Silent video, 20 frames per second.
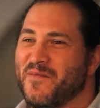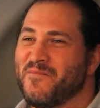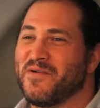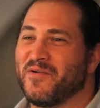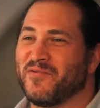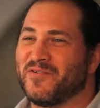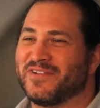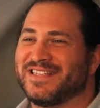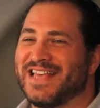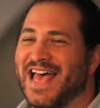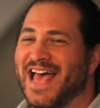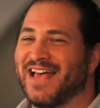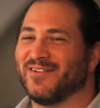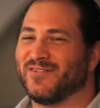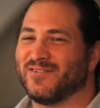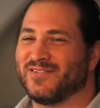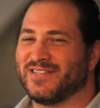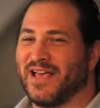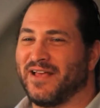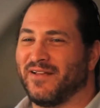But was that
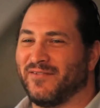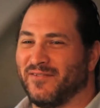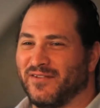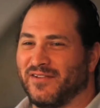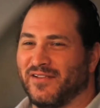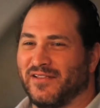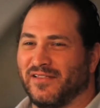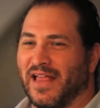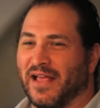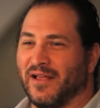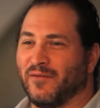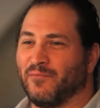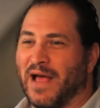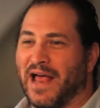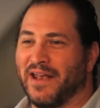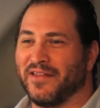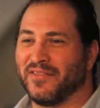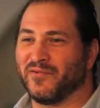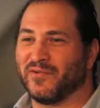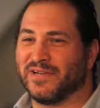was that like
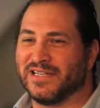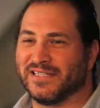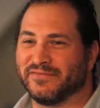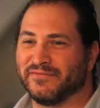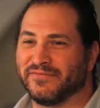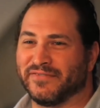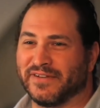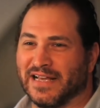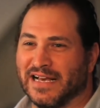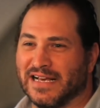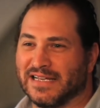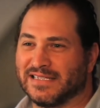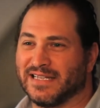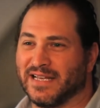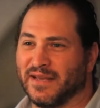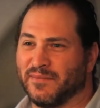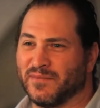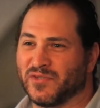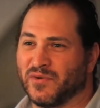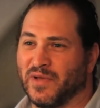part of the reason for
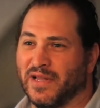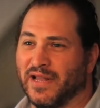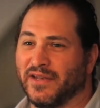casting him as well?